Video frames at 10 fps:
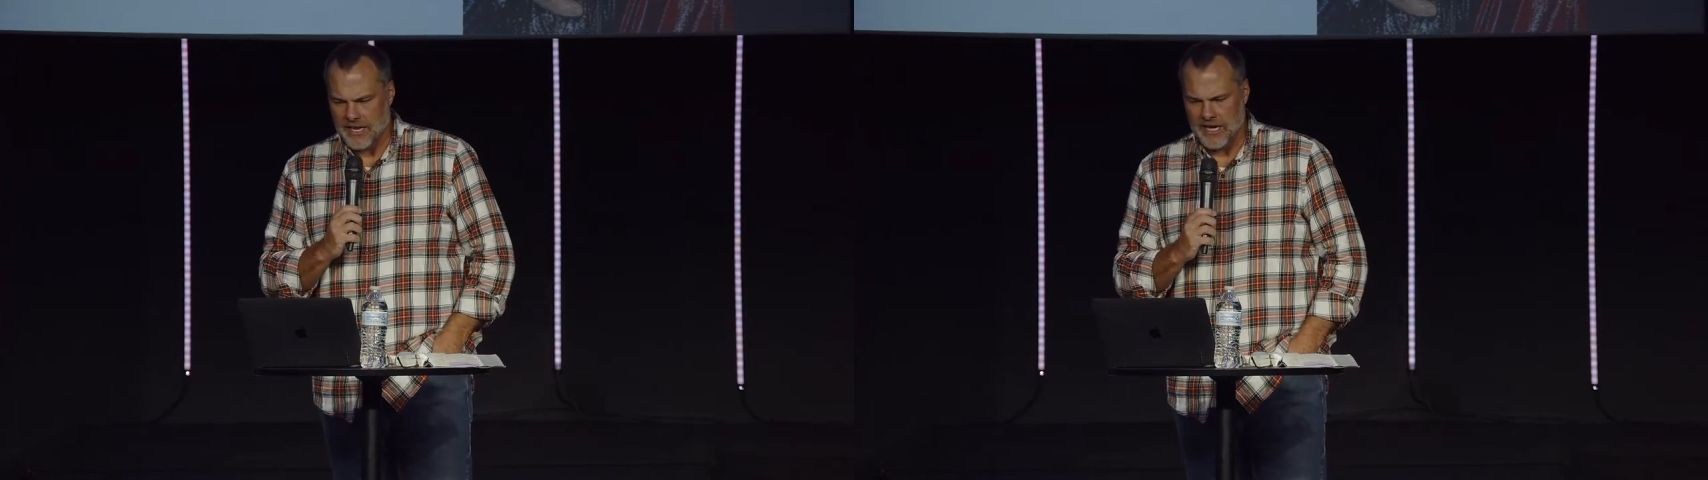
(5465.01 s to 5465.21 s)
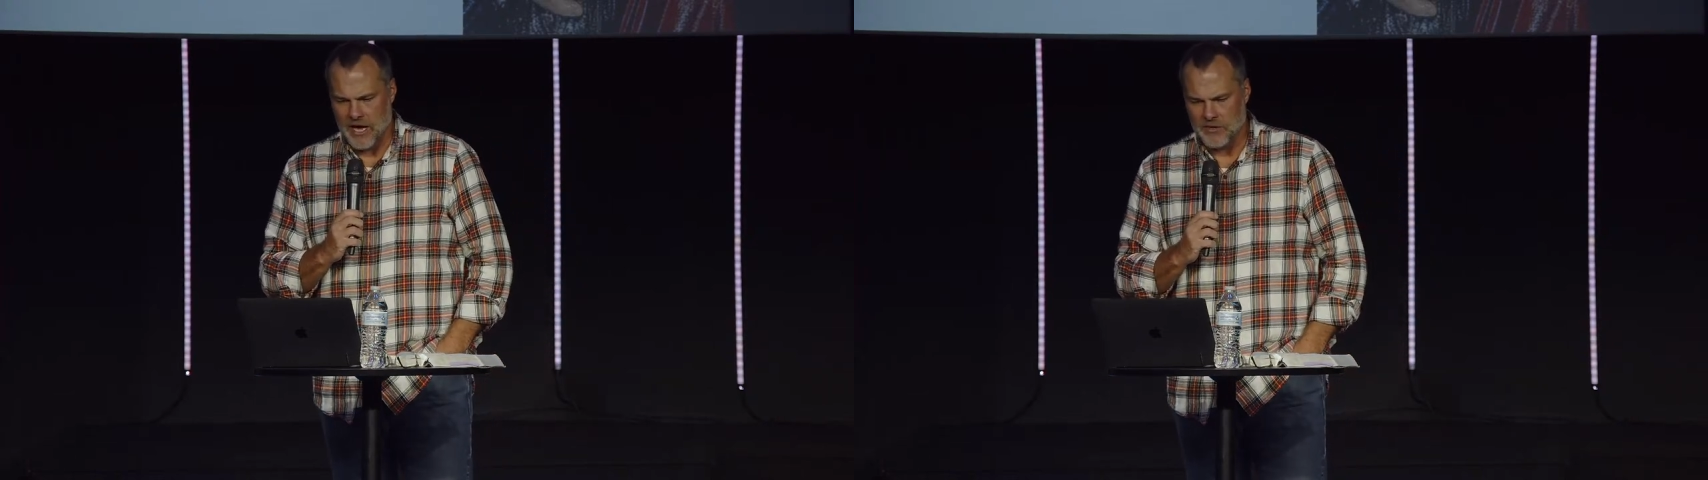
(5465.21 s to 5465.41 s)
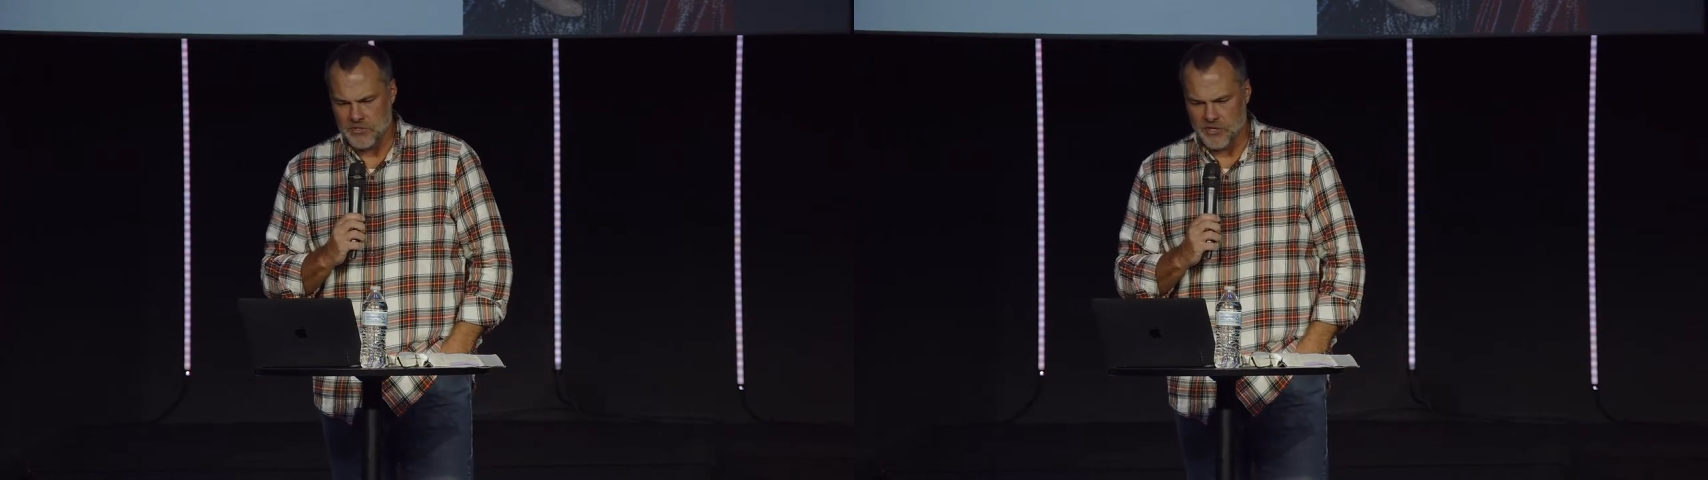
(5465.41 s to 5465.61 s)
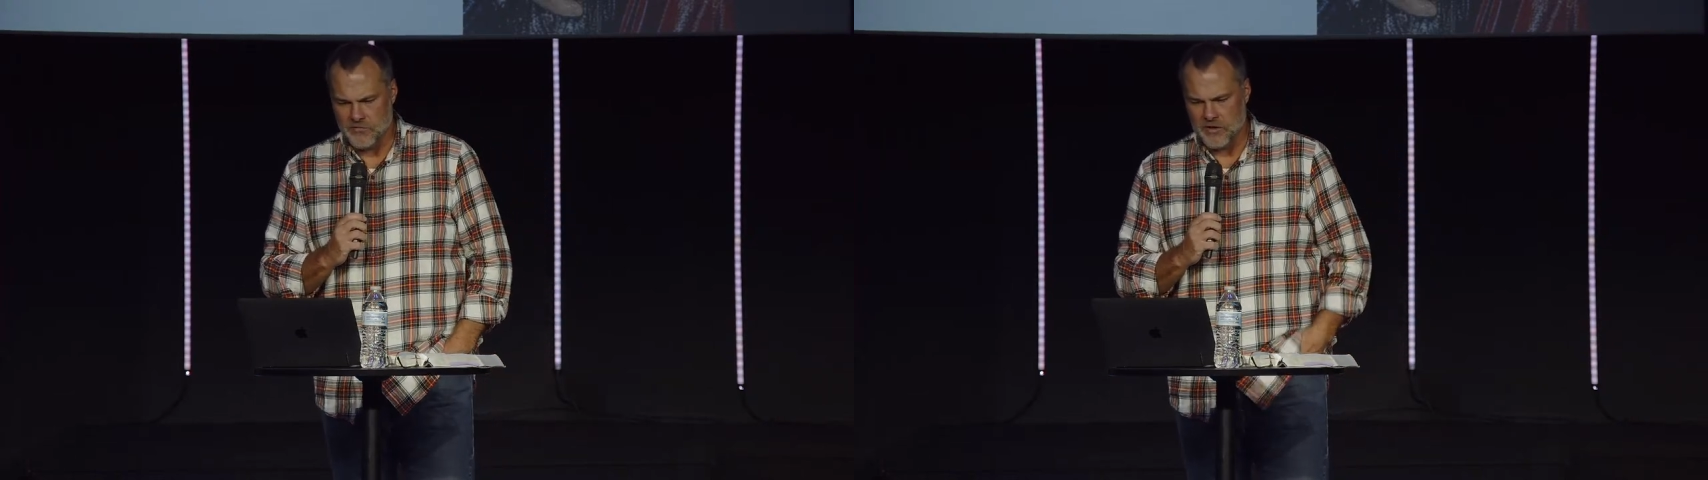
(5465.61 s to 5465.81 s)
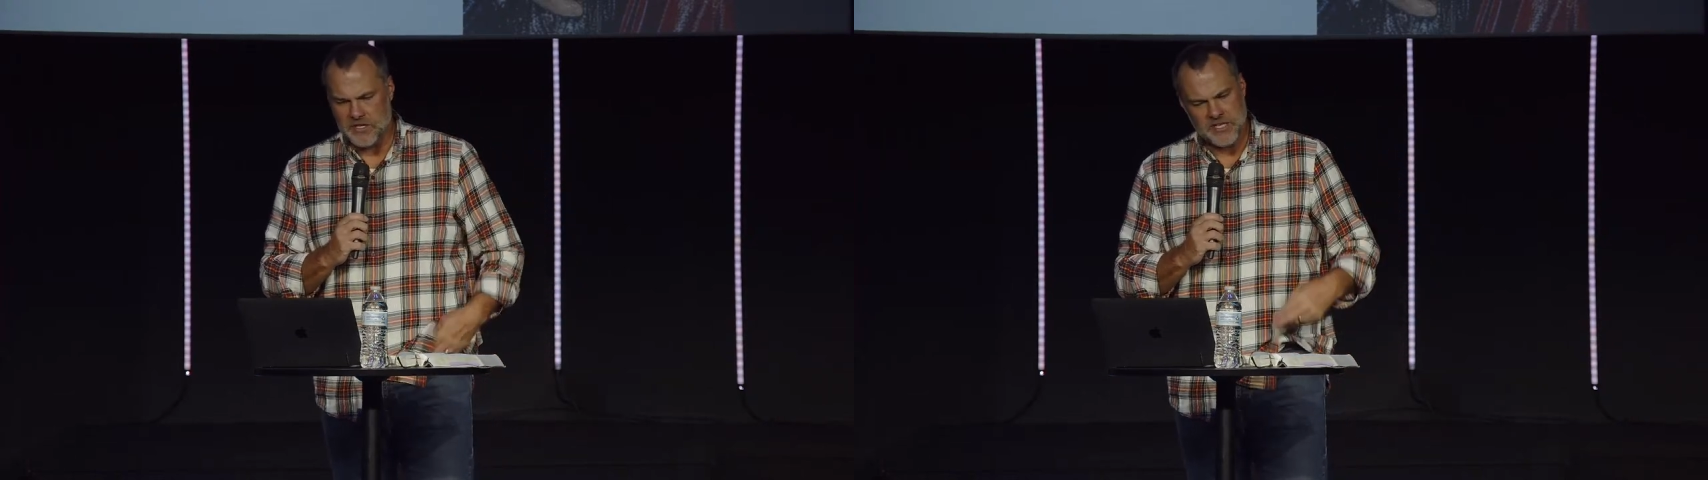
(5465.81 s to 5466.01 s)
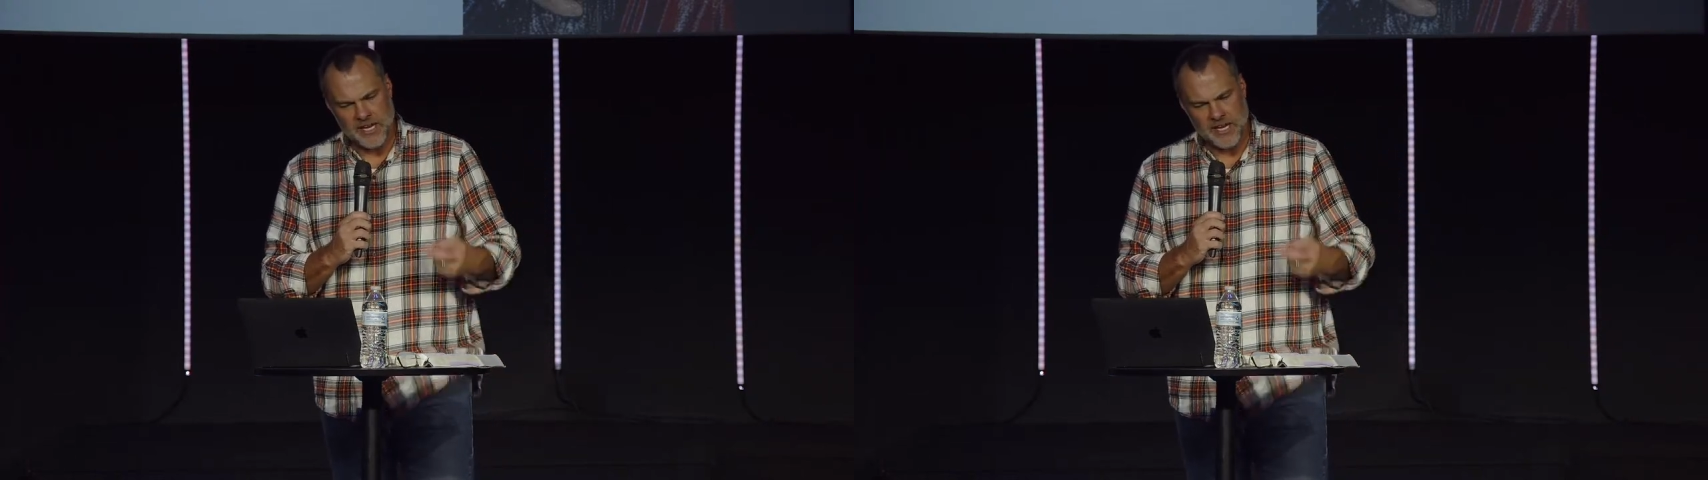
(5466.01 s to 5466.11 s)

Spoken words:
letting others go free.